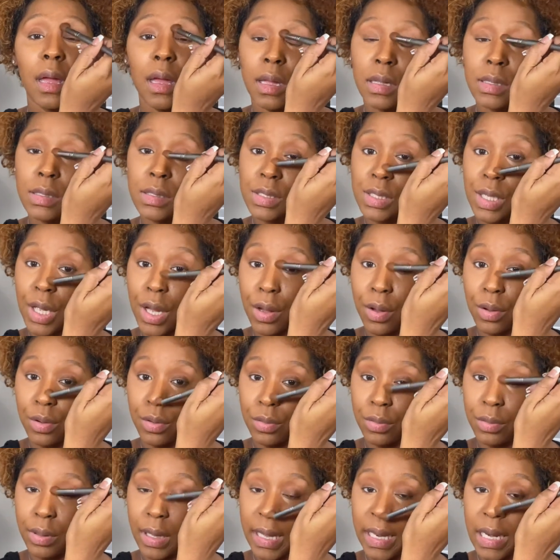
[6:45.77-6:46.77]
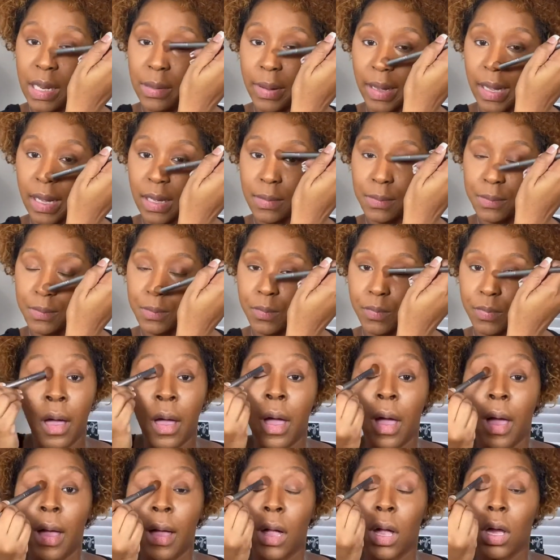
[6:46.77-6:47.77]
So anyway,
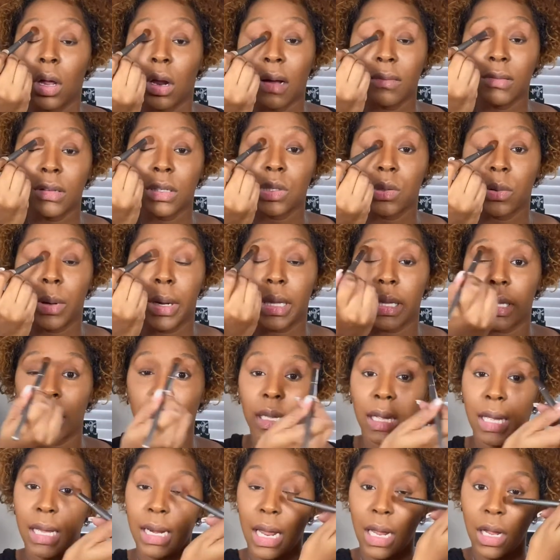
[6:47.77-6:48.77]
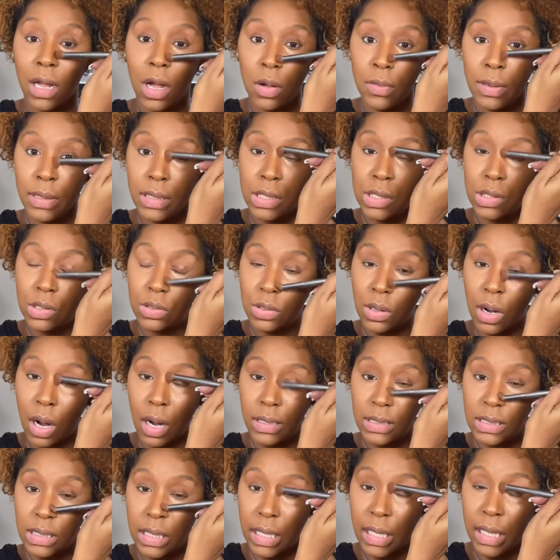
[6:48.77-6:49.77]
get off the toilet, and I go into our
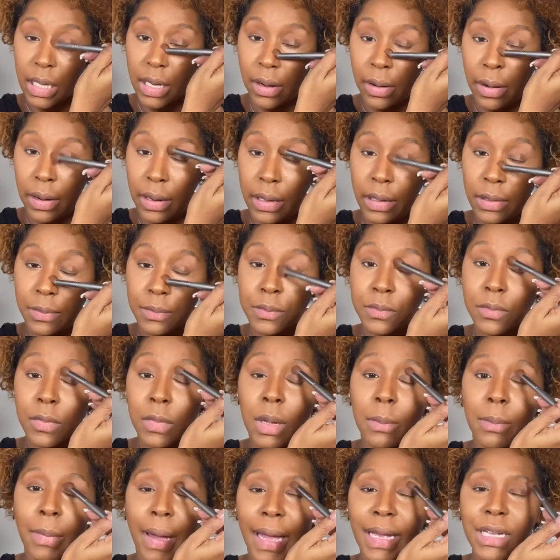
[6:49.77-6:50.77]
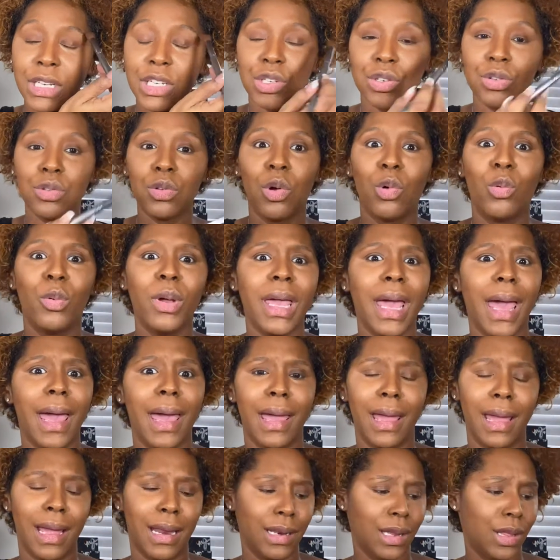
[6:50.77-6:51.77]
sitting area. Mind you, we
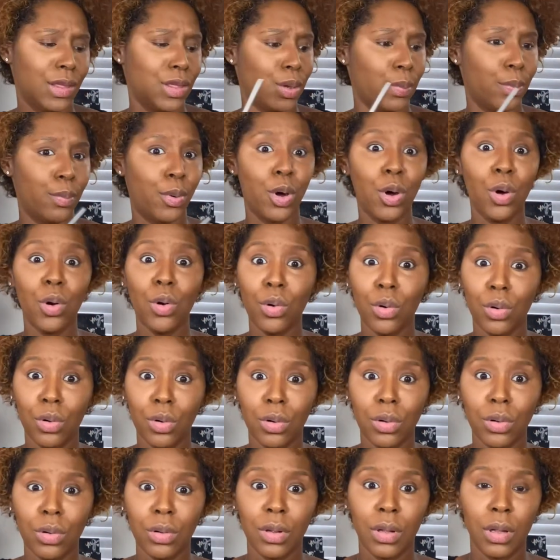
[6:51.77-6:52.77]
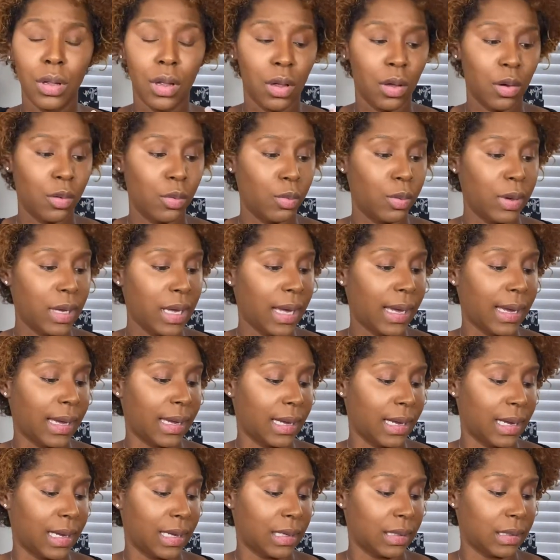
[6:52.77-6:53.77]
had the pool, we
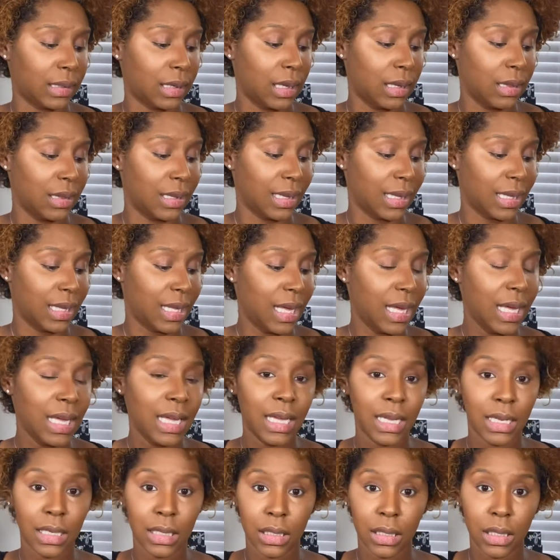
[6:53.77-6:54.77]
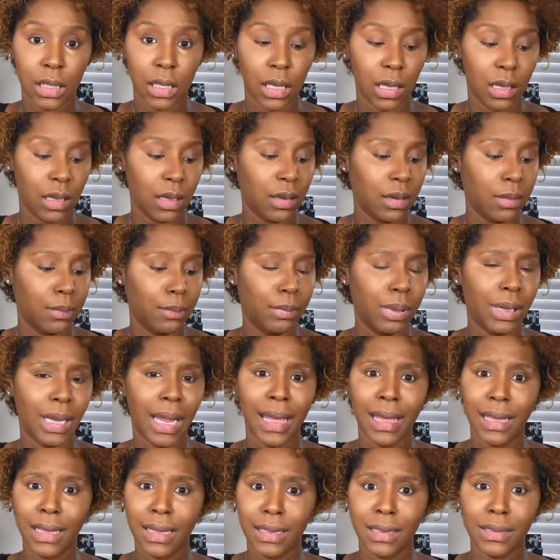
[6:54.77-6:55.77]
had the kit,
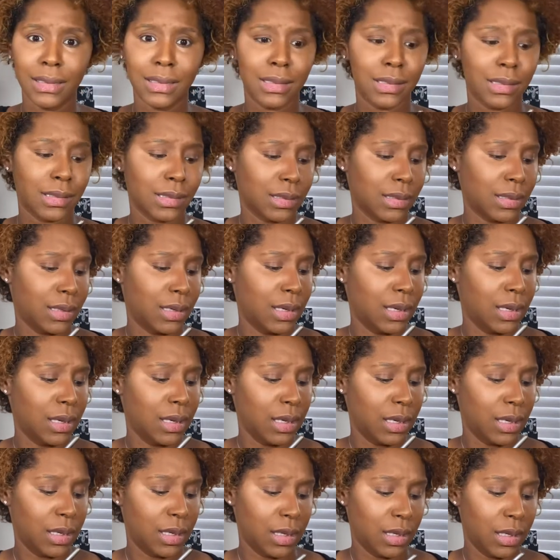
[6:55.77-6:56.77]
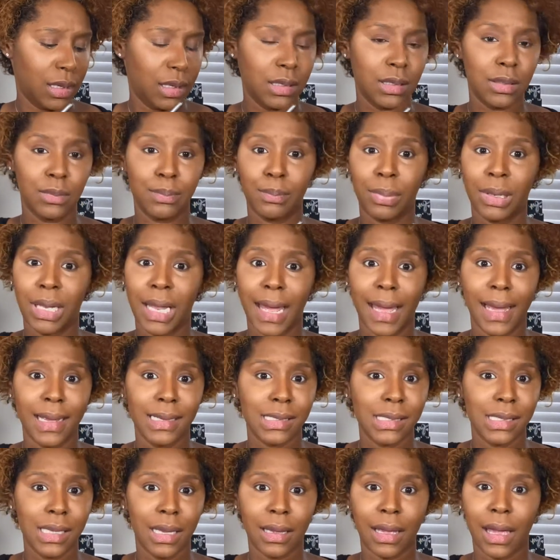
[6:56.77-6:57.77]
blankets,
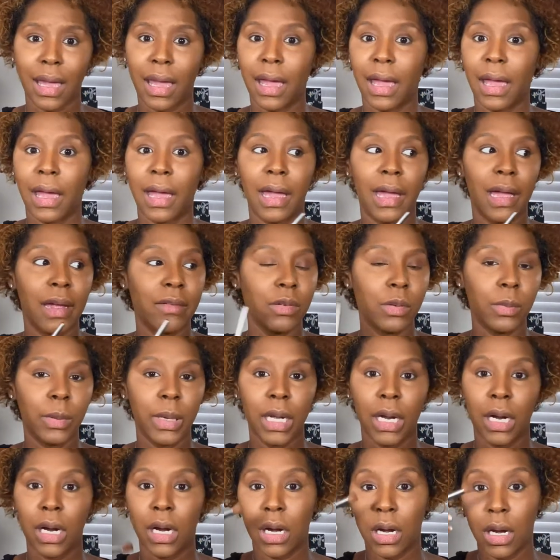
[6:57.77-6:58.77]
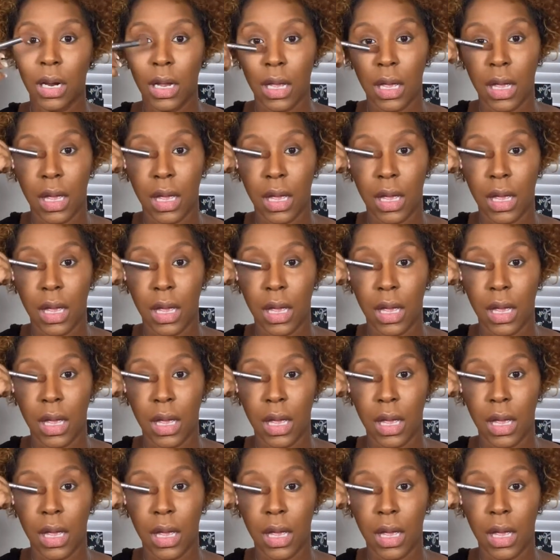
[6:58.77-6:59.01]
plastic everywhere.